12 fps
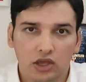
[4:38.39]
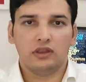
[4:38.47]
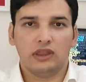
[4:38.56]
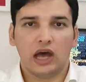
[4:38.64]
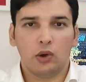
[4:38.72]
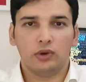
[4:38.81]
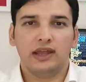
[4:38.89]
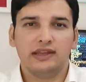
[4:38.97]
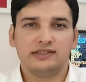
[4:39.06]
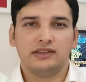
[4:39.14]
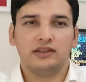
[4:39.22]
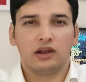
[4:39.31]

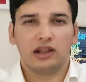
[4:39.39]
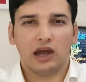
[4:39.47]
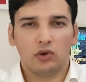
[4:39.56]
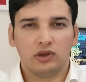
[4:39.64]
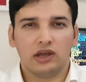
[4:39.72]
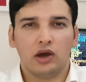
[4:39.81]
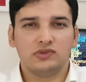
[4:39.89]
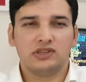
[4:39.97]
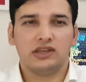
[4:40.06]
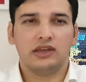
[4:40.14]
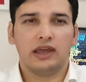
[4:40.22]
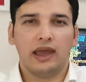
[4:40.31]
Nowadays, cloud
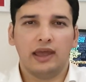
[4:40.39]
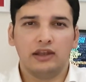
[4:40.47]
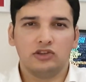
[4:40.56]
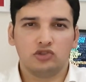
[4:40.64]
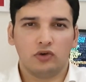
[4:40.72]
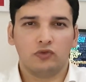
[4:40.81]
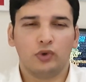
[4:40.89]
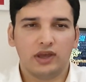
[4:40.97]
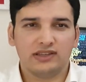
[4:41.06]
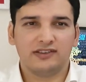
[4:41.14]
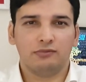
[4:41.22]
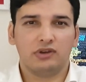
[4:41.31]
accounting and
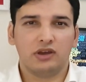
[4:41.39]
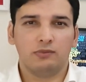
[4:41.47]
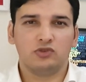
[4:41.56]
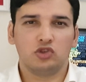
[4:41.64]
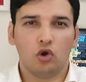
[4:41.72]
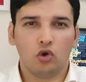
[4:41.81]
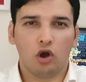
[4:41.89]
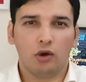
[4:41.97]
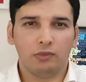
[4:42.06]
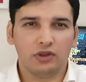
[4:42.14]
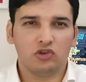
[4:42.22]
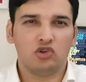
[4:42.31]
softwares have become so
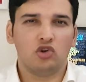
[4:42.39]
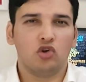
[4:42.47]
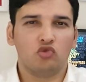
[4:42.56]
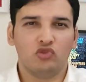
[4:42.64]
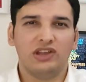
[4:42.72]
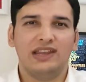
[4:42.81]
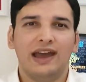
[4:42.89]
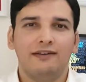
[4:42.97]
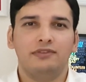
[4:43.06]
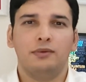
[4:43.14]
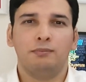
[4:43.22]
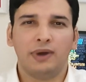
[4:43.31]
common, you don't really
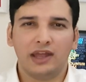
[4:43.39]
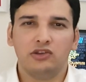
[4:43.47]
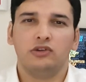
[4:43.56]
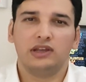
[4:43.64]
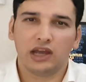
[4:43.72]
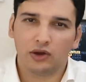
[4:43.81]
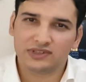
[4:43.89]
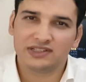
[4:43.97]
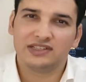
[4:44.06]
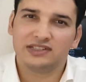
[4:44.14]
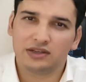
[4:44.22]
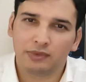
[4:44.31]
have the manual accounting
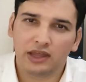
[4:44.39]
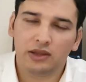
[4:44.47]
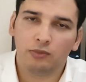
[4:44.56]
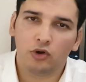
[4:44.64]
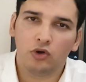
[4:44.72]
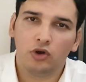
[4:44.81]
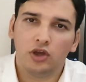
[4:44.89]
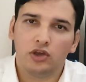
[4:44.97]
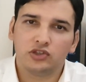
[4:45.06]
system anymore.